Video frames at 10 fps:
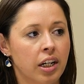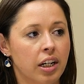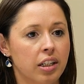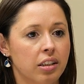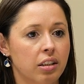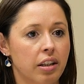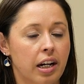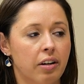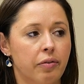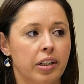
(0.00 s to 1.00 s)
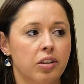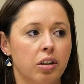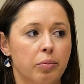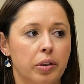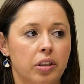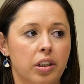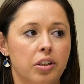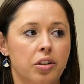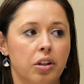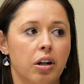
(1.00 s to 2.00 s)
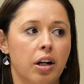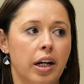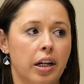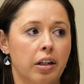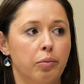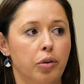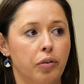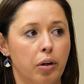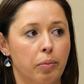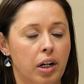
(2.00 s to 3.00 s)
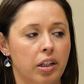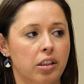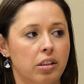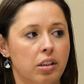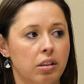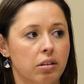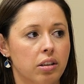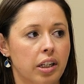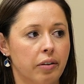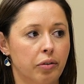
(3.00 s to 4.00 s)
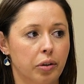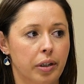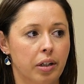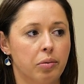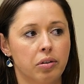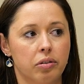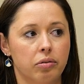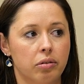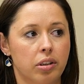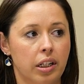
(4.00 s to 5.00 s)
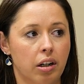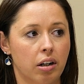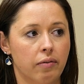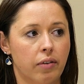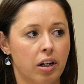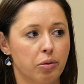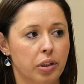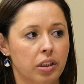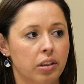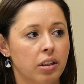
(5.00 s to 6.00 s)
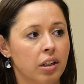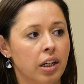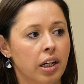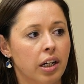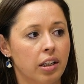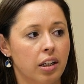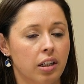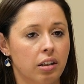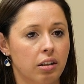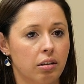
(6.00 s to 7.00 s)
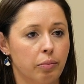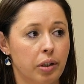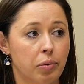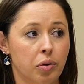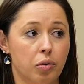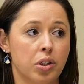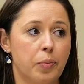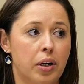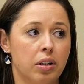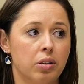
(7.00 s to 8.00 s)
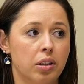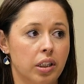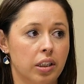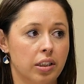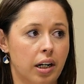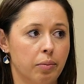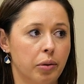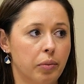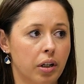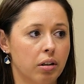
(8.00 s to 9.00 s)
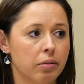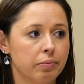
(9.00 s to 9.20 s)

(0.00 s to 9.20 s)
and that affects our ability to turn our head, move our bodies, safely be able to see our environment, and then be able to respond in a timely manner.